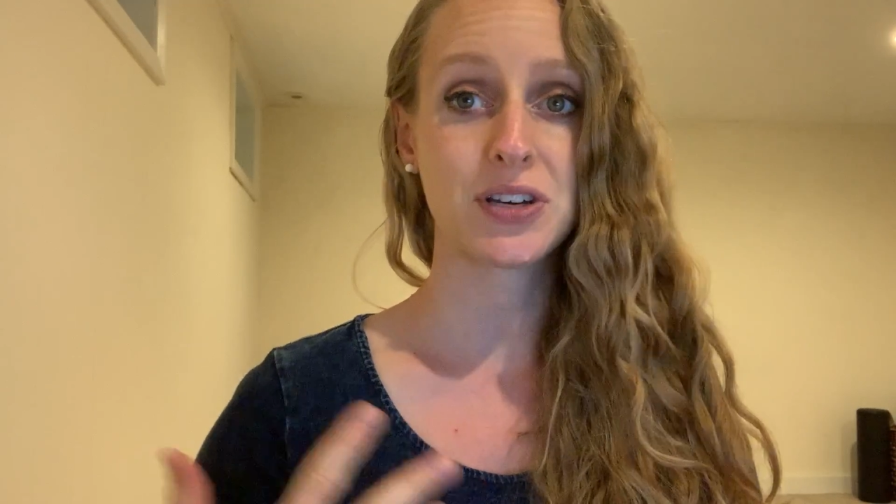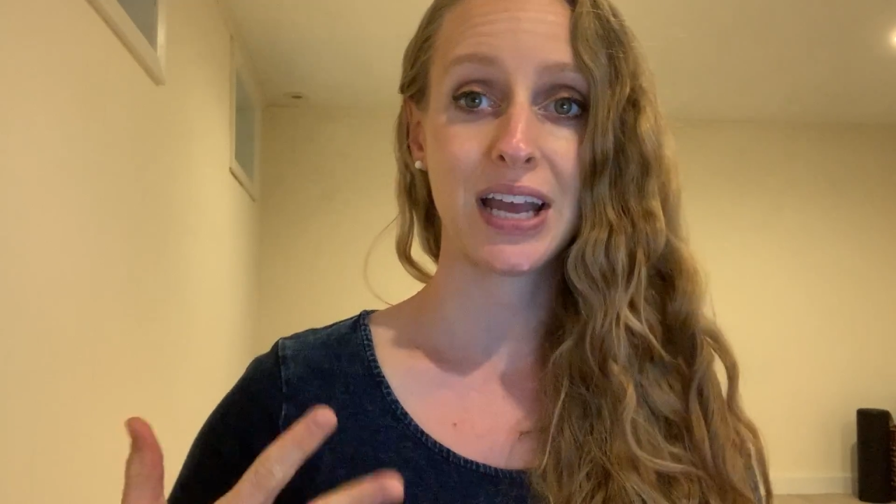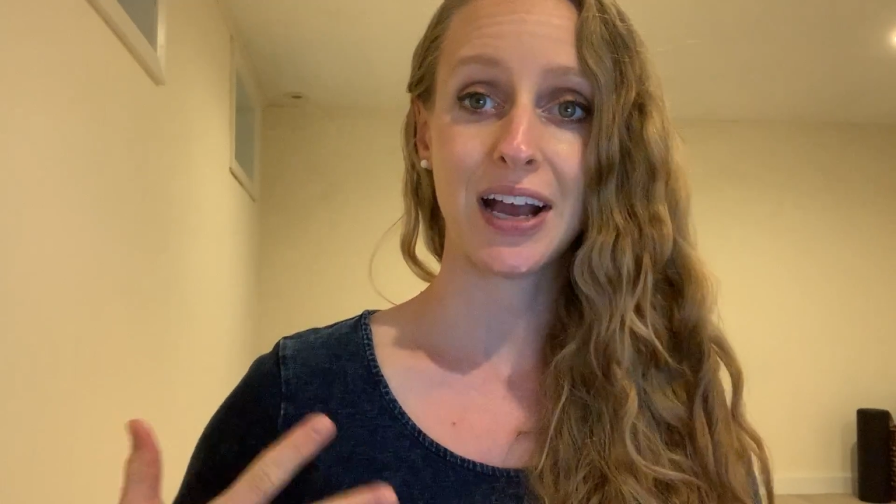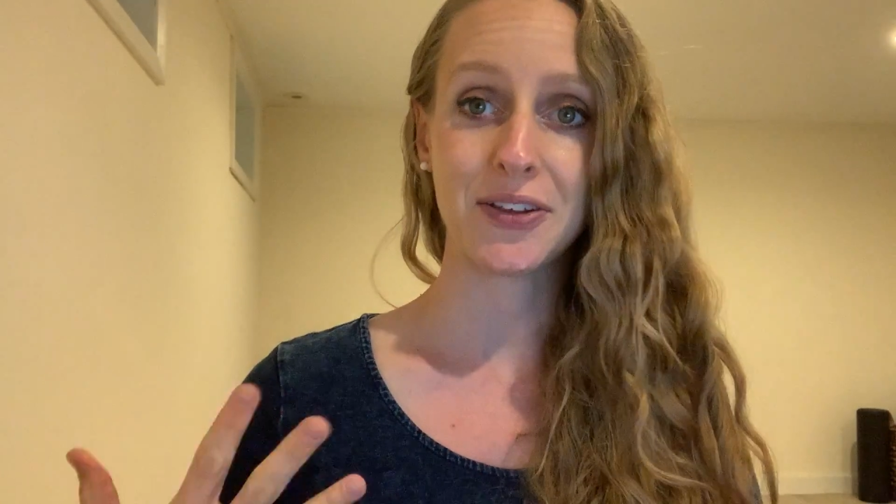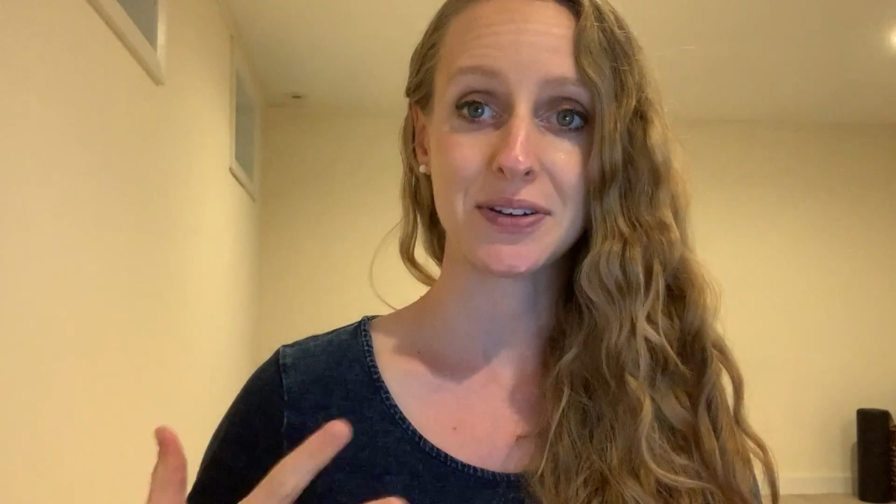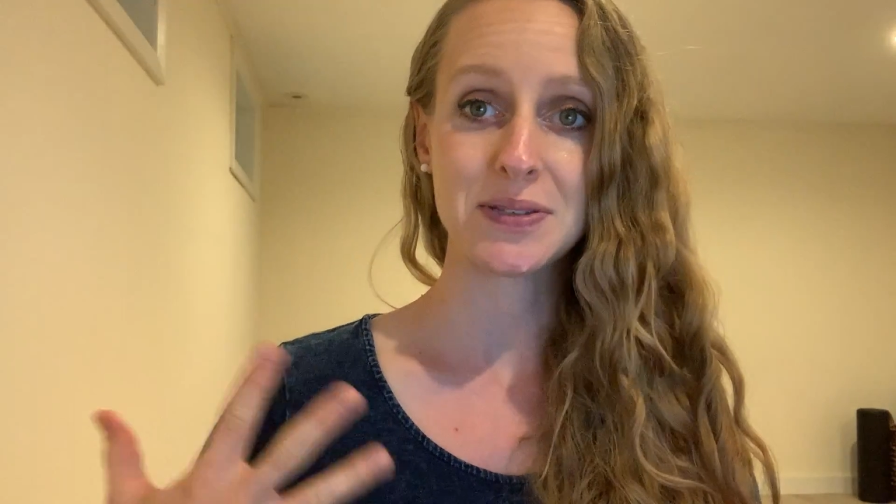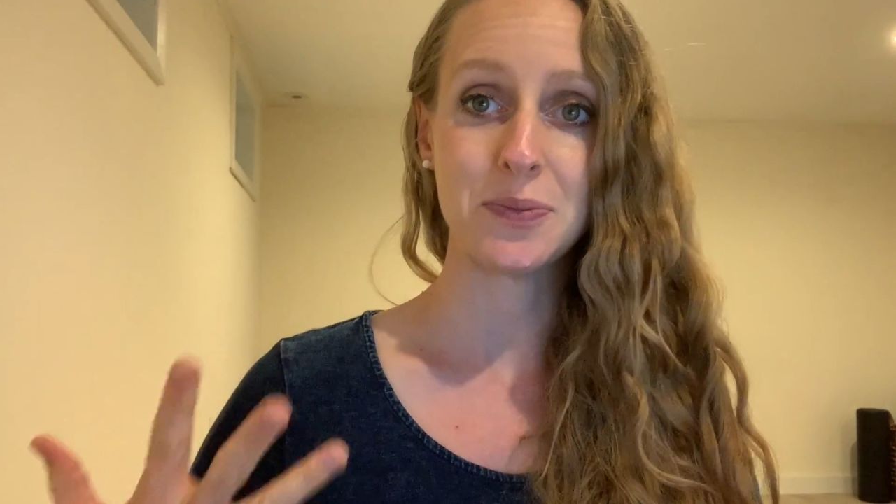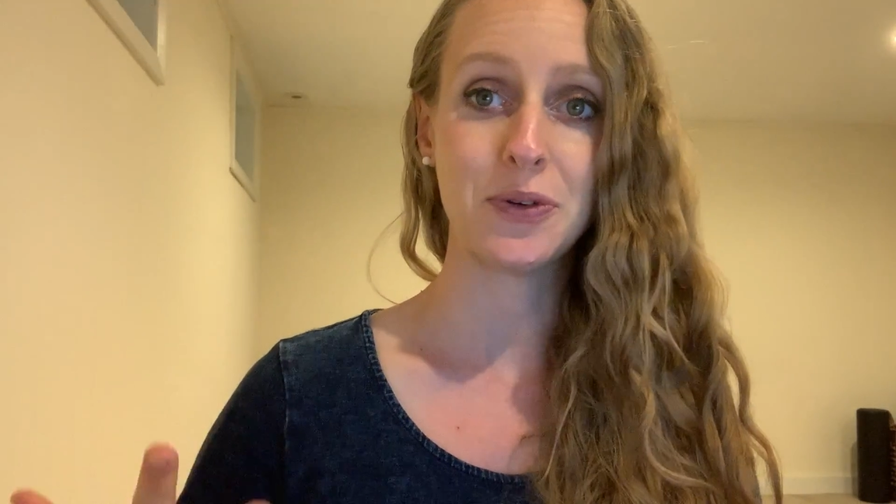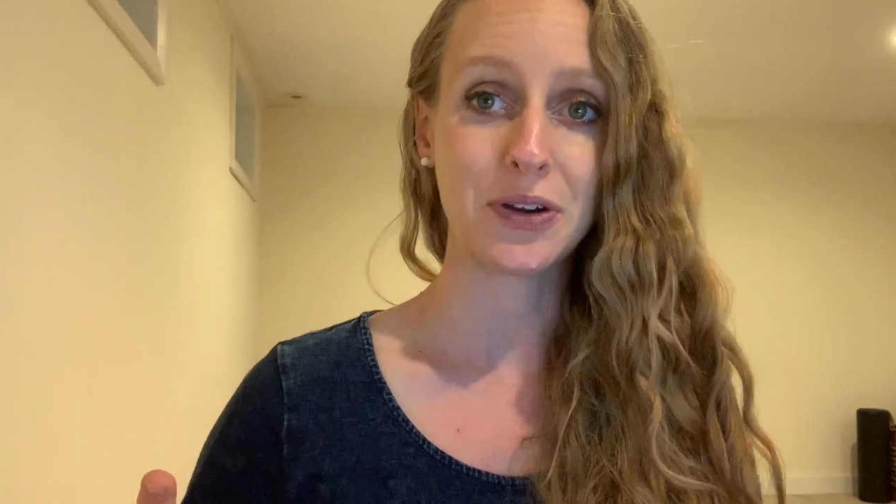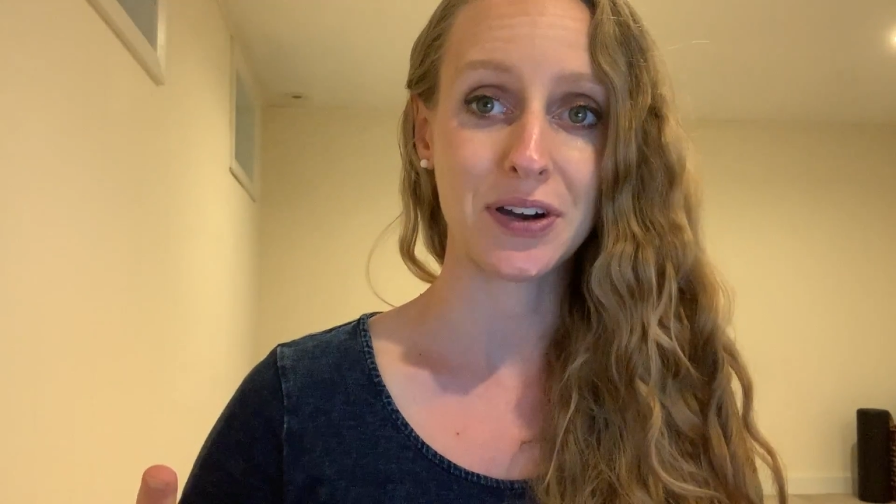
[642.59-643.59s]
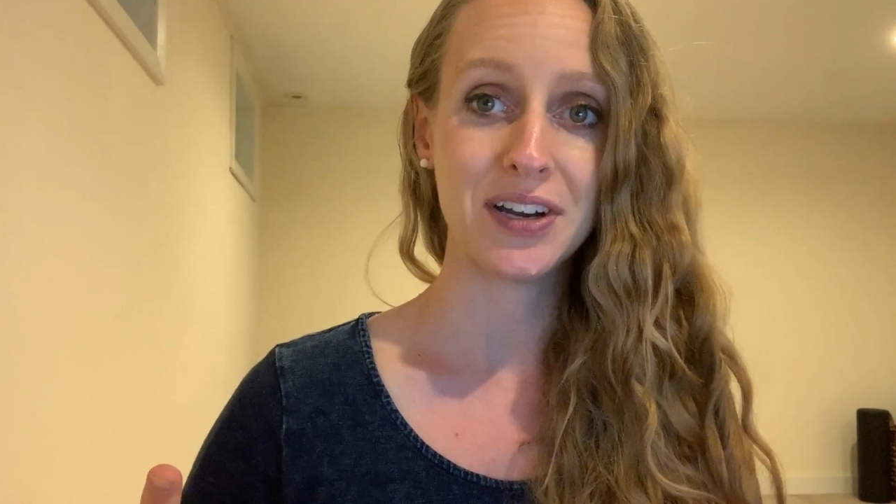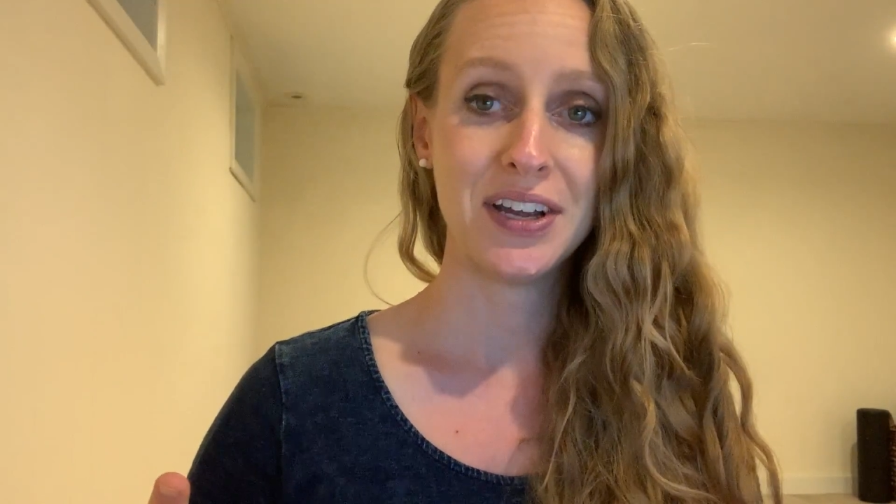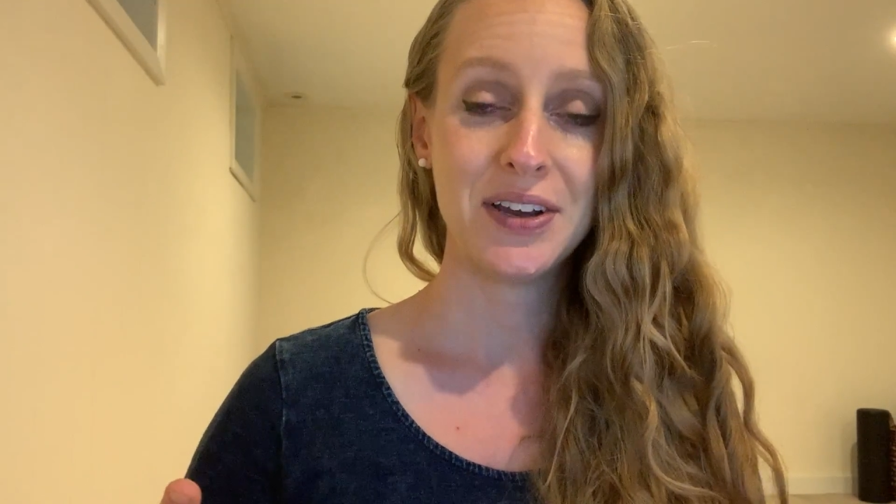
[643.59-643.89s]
calories more,